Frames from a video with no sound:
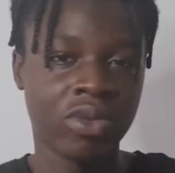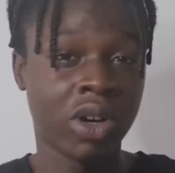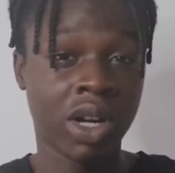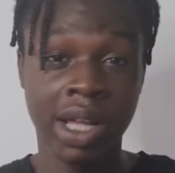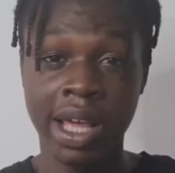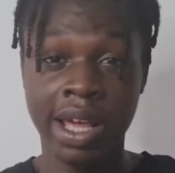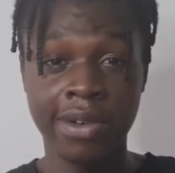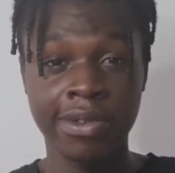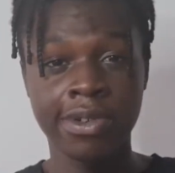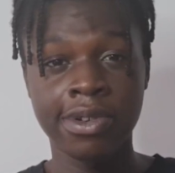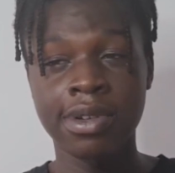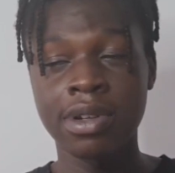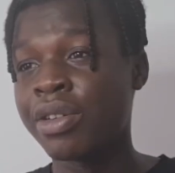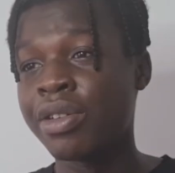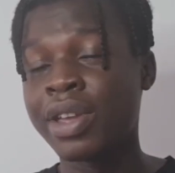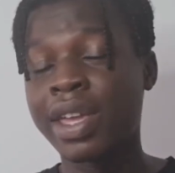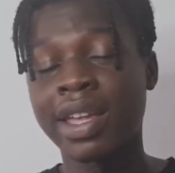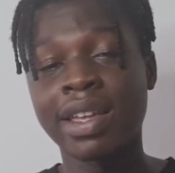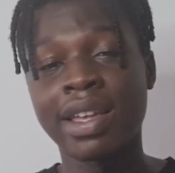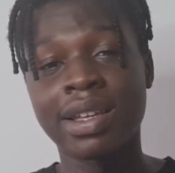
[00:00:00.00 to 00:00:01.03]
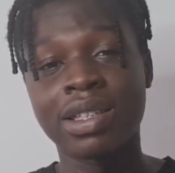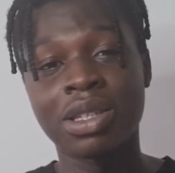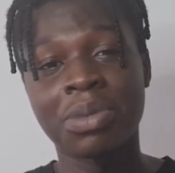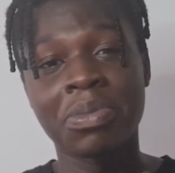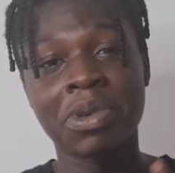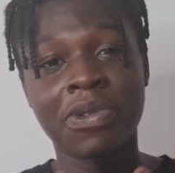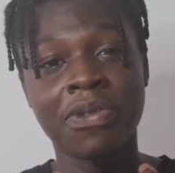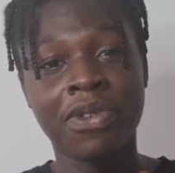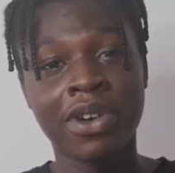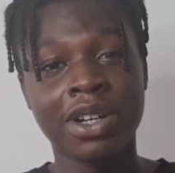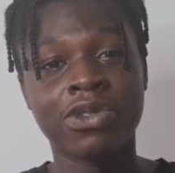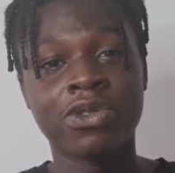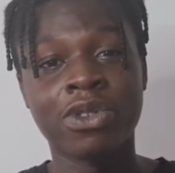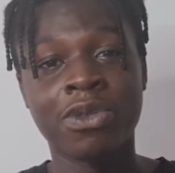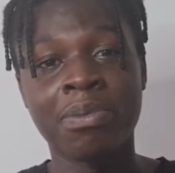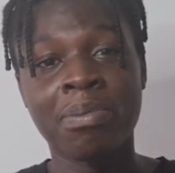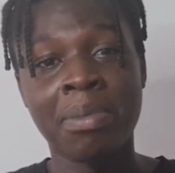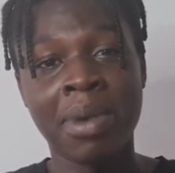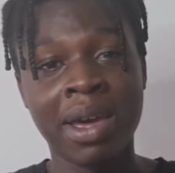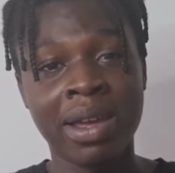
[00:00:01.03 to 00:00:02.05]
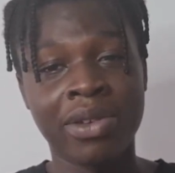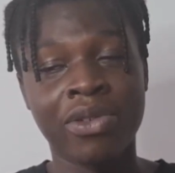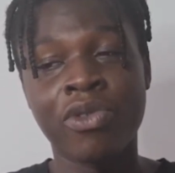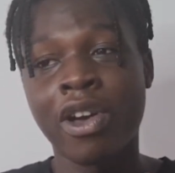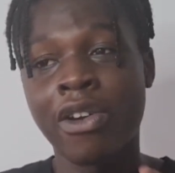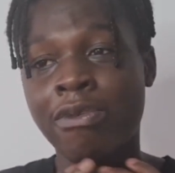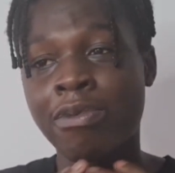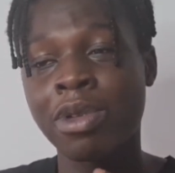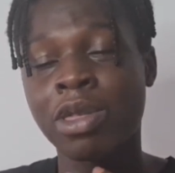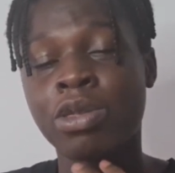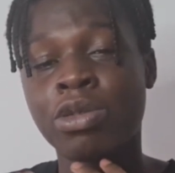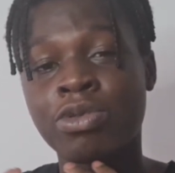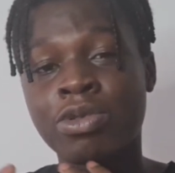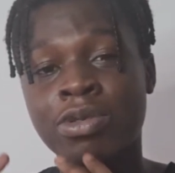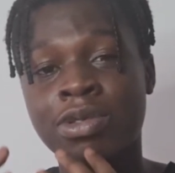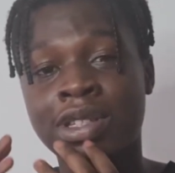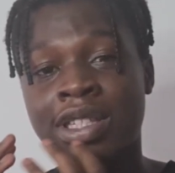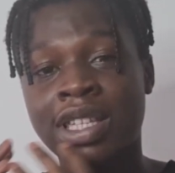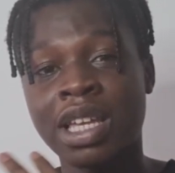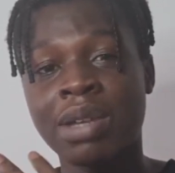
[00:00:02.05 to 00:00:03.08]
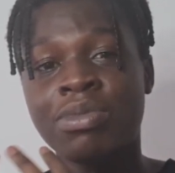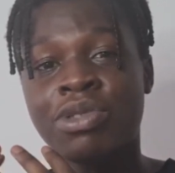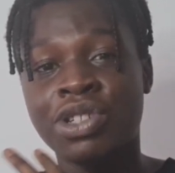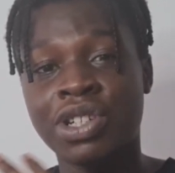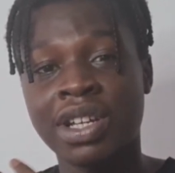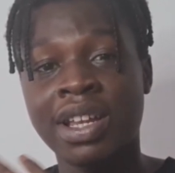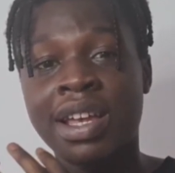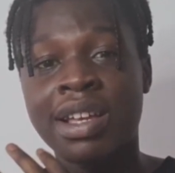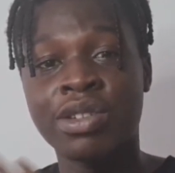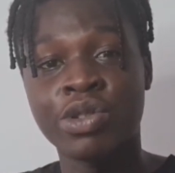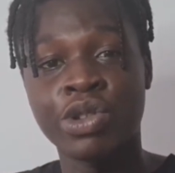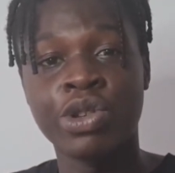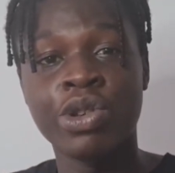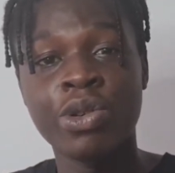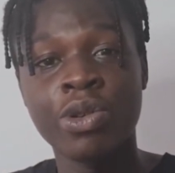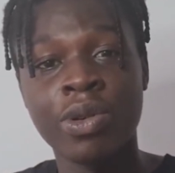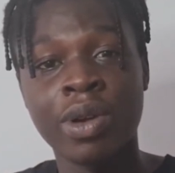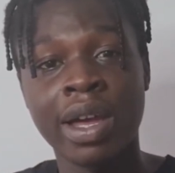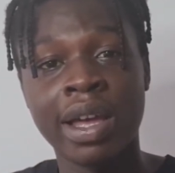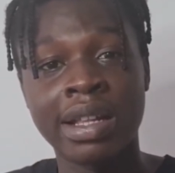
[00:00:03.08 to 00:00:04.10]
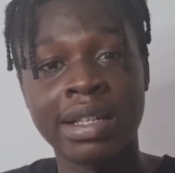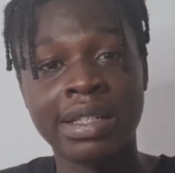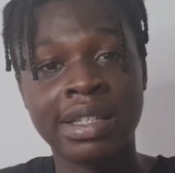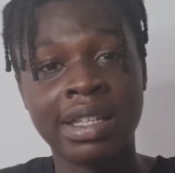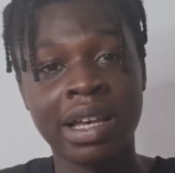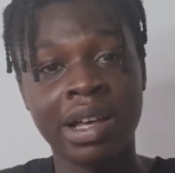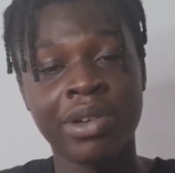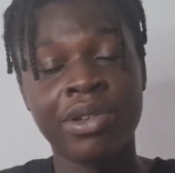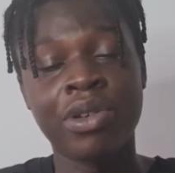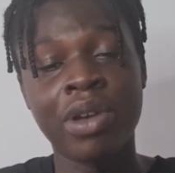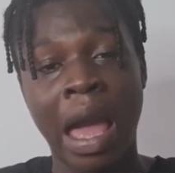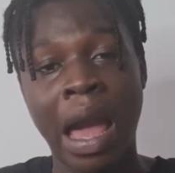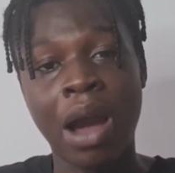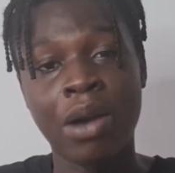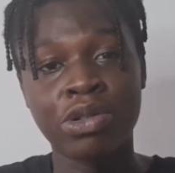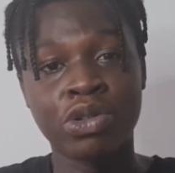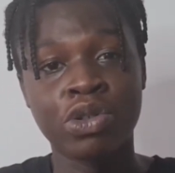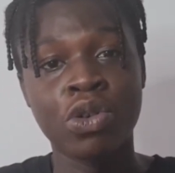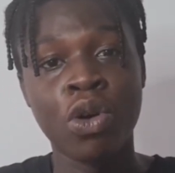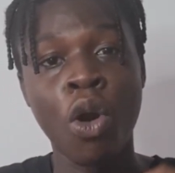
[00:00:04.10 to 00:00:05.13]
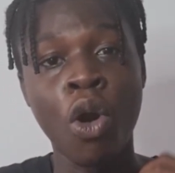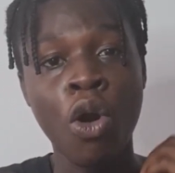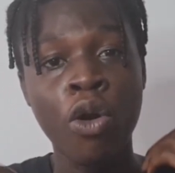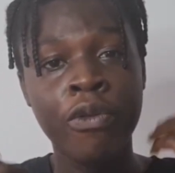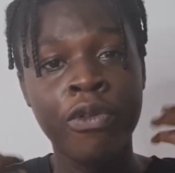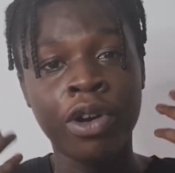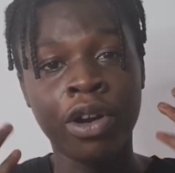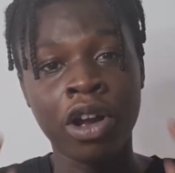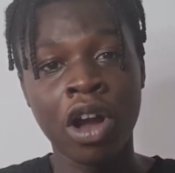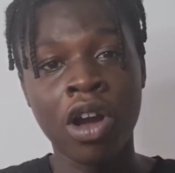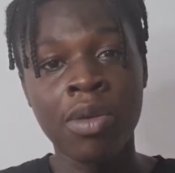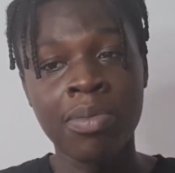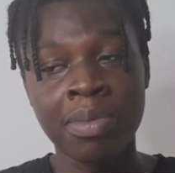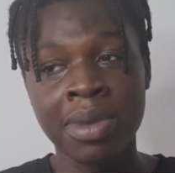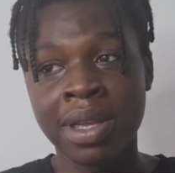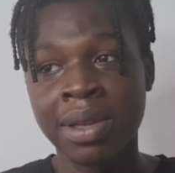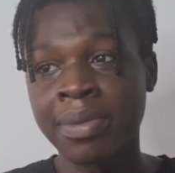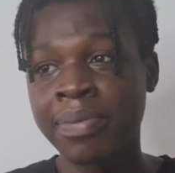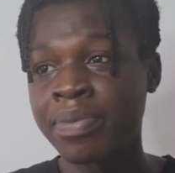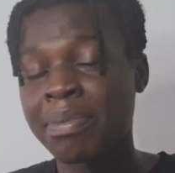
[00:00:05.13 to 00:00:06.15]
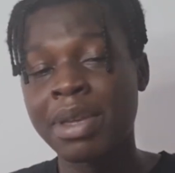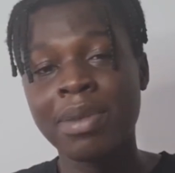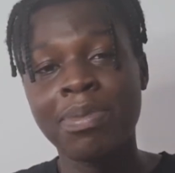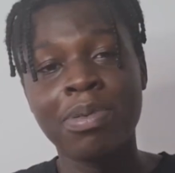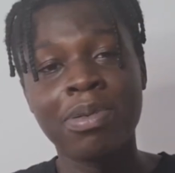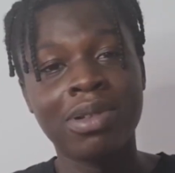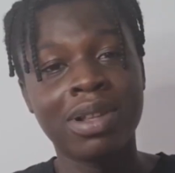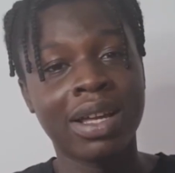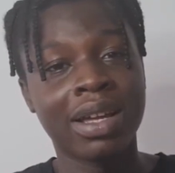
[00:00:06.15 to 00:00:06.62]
whatever, you can get some advice from men who have been through the same shit as you and tell you how to overcome it. People